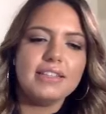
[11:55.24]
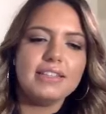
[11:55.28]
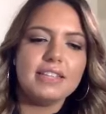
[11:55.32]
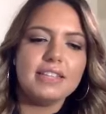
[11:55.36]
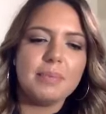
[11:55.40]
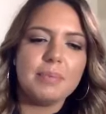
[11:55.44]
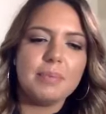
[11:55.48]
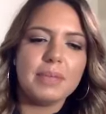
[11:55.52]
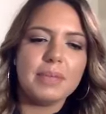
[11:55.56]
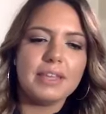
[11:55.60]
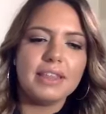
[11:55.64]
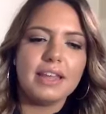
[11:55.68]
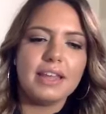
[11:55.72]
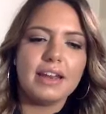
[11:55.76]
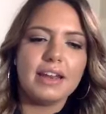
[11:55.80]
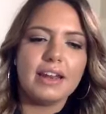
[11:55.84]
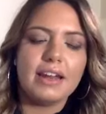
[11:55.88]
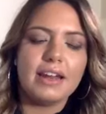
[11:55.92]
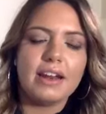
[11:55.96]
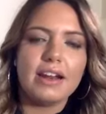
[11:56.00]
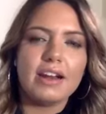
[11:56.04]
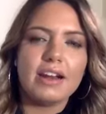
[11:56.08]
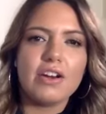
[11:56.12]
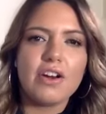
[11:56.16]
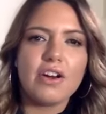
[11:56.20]
it's something that,
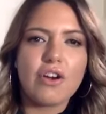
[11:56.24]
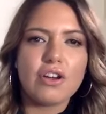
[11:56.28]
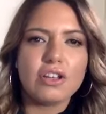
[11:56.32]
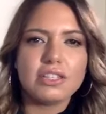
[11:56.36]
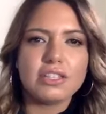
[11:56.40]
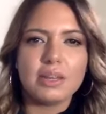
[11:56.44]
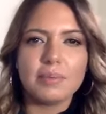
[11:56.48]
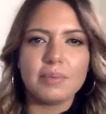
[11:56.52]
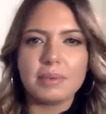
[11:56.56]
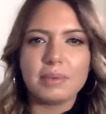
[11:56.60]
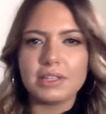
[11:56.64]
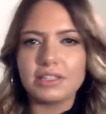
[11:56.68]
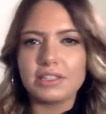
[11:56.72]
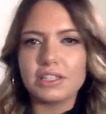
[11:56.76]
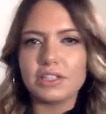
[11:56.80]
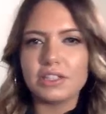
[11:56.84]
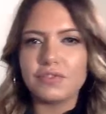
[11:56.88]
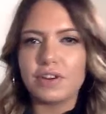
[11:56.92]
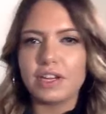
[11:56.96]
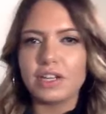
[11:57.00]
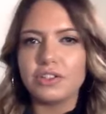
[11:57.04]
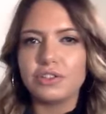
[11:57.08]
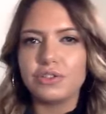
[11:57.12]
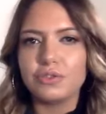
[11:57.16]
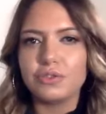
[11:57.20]
and I know something this
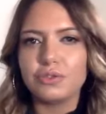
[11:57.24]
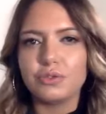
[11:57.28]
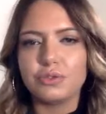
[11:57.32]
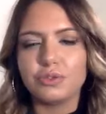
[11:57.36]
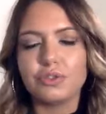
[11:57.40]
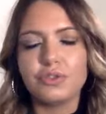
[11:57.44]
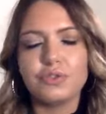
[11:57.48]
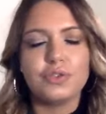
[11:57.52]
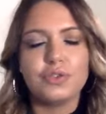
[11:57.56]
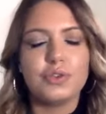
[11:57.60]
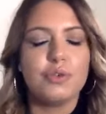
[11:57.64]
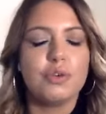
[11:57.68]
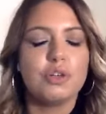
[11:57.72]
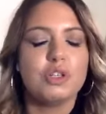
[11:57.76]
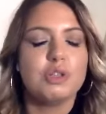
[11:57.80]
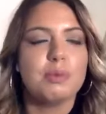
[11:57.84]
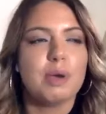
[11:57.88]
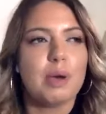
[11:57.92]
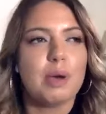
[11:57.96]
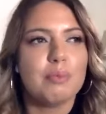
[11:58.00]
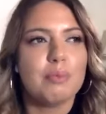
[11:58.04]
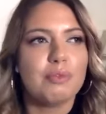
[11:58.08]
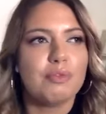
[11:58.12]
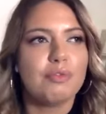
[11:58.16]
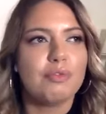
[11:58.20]
is Rachael, you've talked
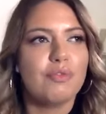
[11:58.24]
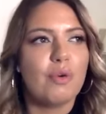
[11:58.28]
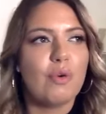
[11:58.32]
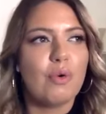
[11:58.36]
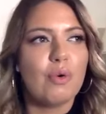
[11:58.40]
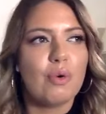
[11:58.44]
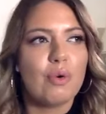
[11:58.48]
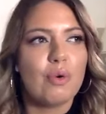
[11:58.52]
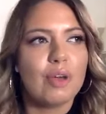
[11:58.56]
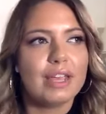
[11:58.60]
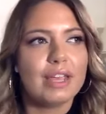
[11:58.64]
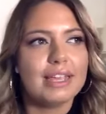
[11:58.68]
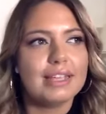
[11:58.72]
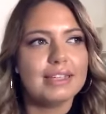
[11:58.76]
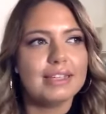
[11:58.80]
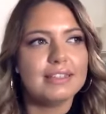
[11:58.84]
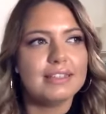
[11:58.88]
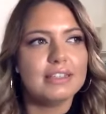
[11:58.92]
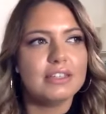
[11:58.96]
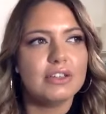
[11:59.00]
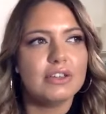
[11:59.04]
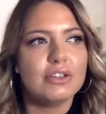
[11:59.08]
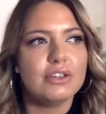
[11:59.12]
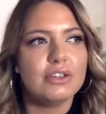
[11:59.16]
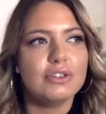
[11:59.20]
about before,
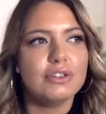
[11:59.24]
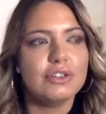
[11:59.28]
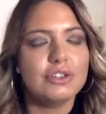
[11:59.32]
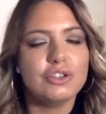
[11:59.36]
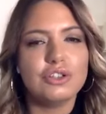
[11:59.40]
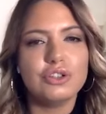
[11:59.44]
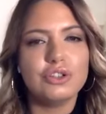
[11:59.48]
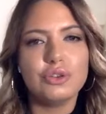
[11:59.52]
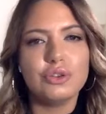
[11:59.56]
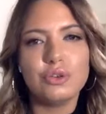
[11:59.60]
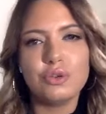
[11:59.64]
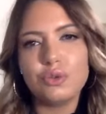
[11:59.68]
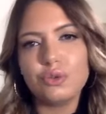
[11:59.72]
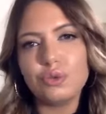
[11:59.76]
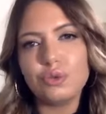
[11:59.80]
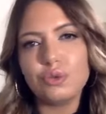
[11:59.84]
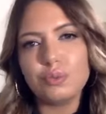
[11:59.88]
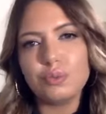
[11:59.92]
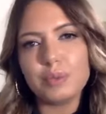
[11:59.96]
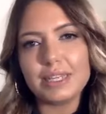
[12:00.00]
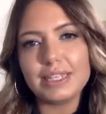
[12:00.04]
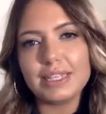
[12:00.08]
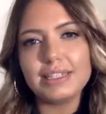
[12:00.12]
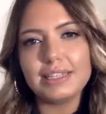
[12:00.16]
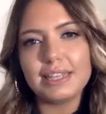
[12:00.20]
is to
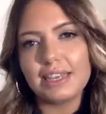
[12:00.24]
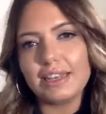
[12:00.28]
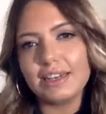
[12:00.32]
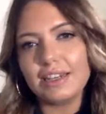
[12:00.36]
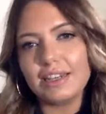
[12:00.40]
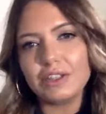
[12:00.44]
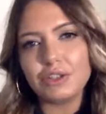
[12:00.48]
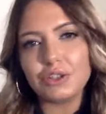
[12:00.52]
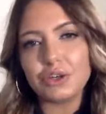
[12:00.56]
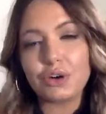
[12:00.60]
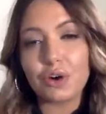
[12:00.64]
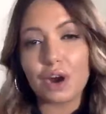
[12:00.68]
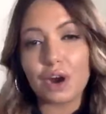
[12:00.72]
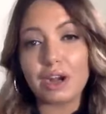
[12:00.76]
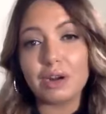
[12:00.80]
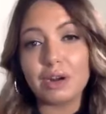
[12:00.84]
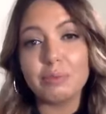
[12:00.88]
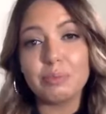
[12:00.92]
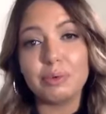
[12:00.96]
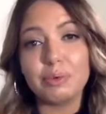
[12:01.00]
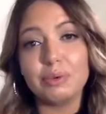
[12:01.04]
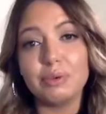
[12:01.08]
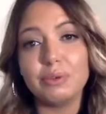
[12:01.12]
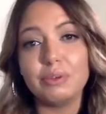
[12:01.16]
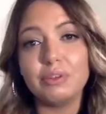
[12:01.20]
be seen as
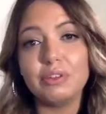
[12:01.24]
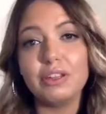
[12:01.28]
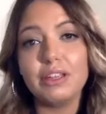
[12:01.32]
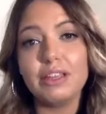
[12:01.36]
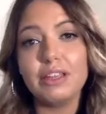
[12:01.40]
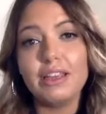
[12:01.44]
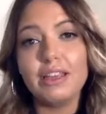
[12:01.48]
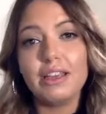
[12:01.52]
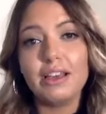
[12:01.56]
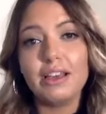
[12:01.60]
credible.